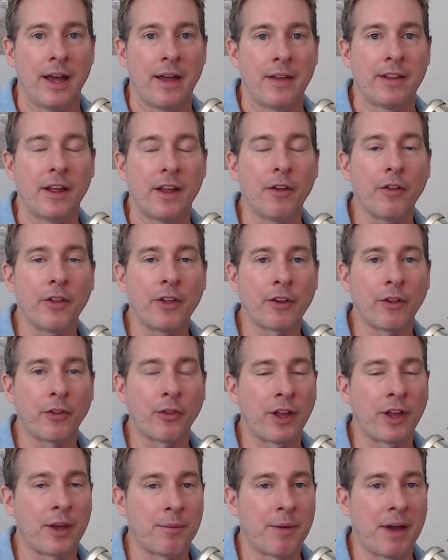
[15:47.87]
The other thing to
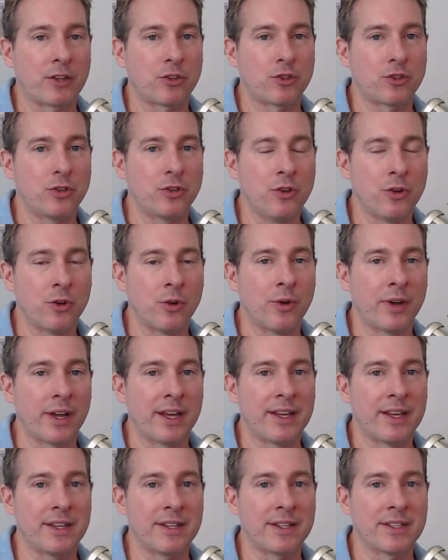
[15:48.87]
think about too
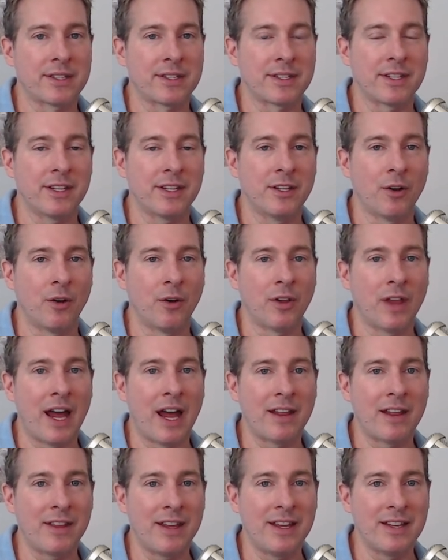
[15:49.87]
is, you know, a
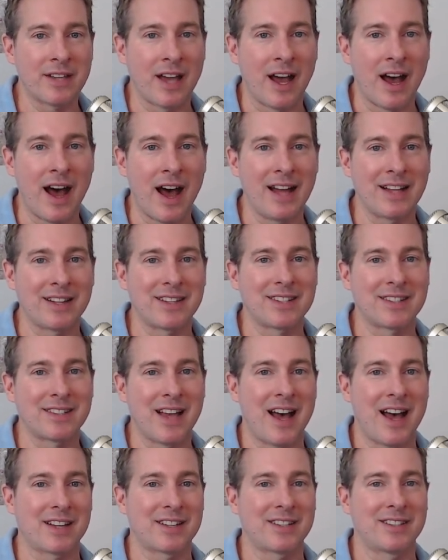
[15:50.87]
lot of these hot
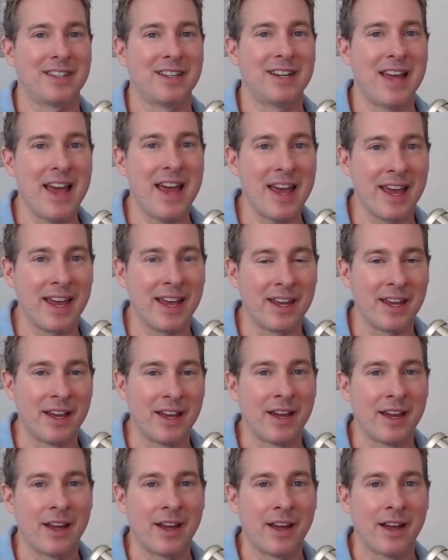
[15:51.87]
stocks today,
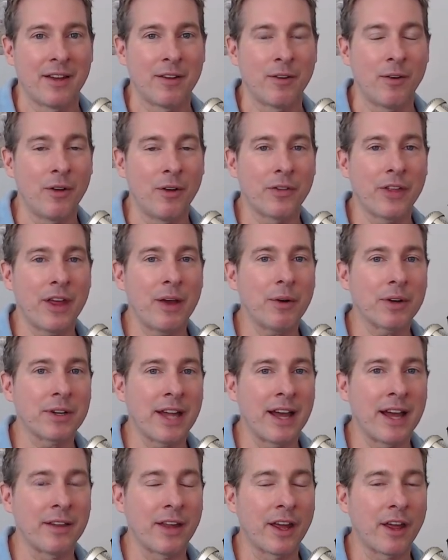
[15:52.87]
you know, they were
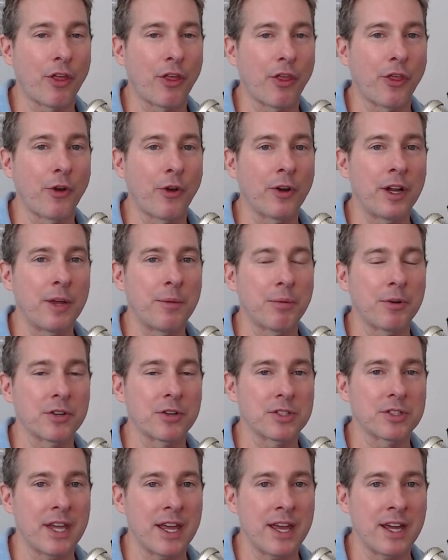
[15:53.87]
down like 30%,
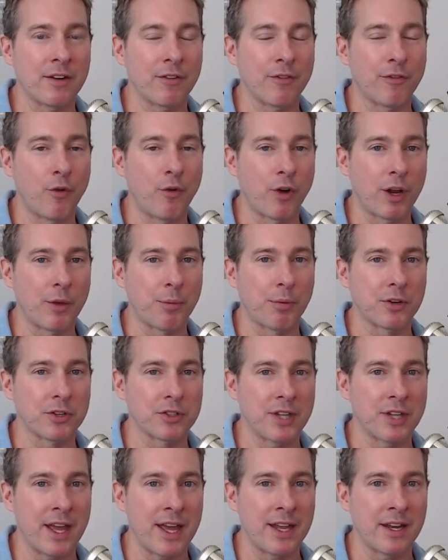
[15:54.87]

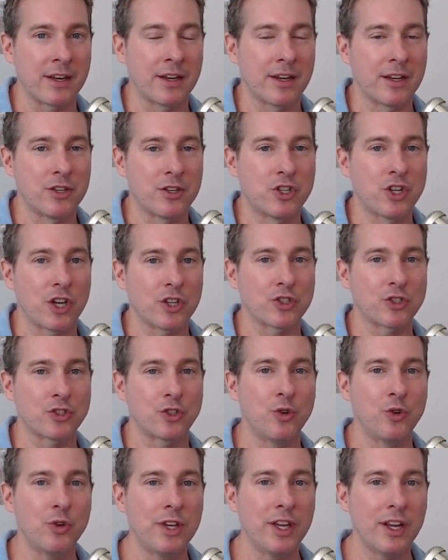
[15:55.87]
40% just
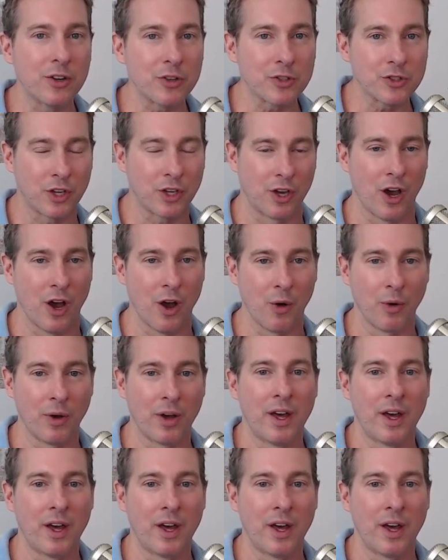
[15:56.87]
2 years ago.